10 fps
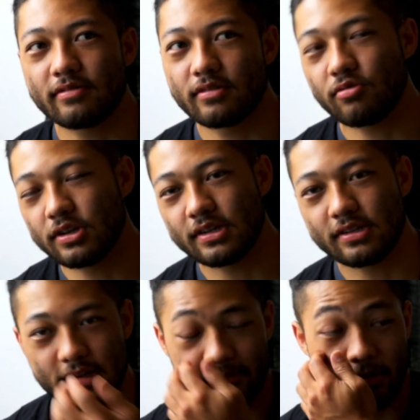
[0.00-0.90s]

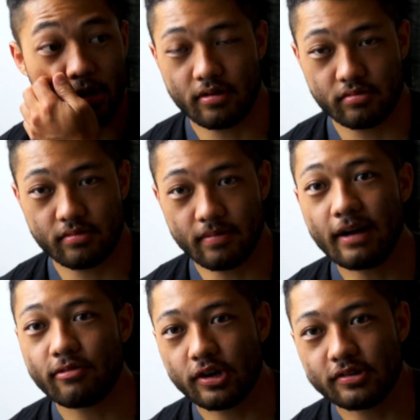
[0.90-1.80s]
2016 for
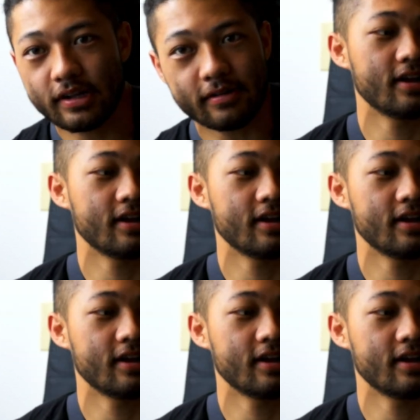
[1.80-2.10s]
about 4 years now,